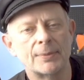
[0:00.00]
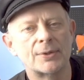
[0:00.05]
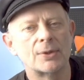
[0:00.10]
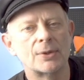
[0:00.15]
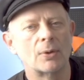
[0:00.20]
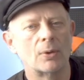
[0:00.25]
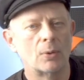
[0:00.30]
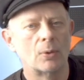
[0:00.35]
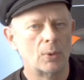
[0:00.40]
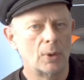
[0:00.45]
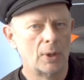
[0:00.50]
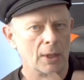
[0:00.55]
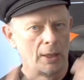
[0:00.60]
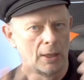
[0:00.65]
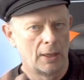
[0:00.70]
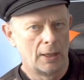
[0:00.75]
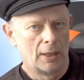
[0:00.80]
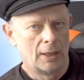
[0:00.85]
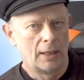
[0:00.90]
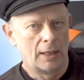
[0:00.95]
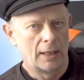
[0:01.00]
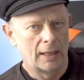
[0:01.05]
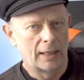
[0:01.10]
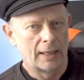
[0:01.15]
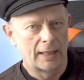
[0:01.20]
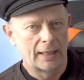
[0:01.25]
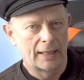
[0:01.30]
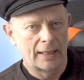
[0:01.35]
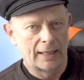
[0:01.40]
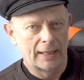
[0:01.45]
So
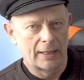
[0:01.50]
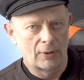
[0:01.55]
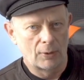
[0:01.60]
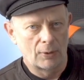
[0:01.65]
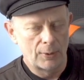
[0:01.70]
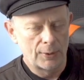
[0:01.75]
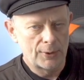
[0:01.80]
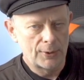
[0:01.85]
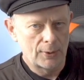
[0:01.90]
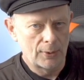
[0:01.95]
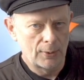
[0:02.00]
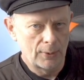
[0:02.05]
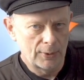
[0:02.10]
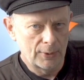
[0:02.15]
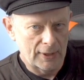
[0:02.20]
also